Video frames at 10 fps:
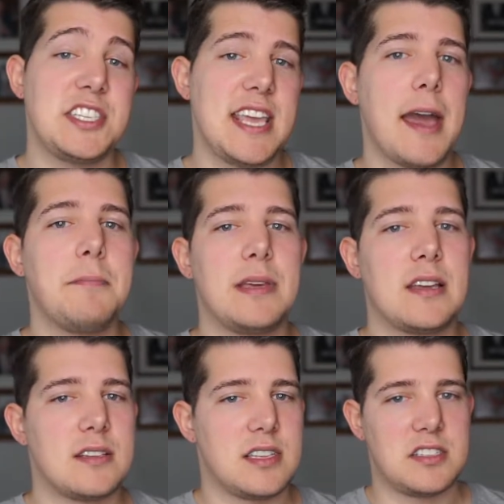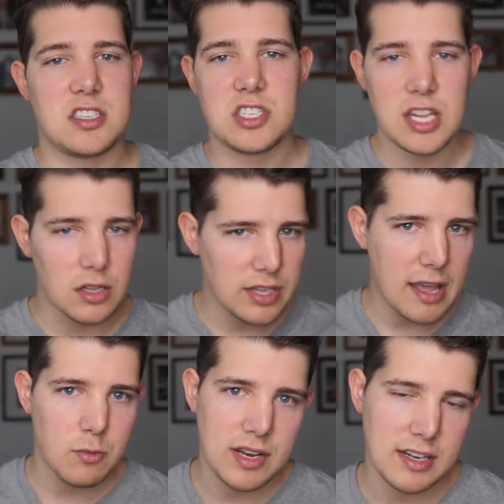yet because it's still
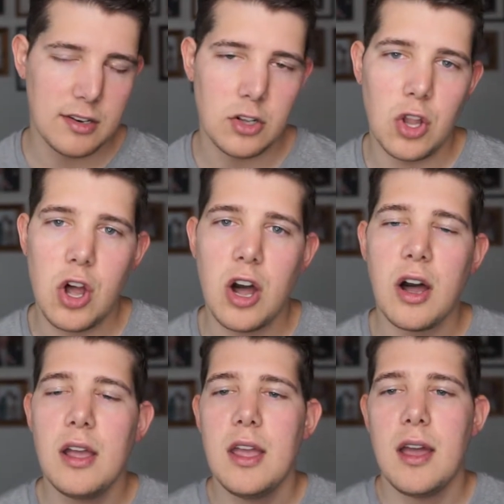not written into law.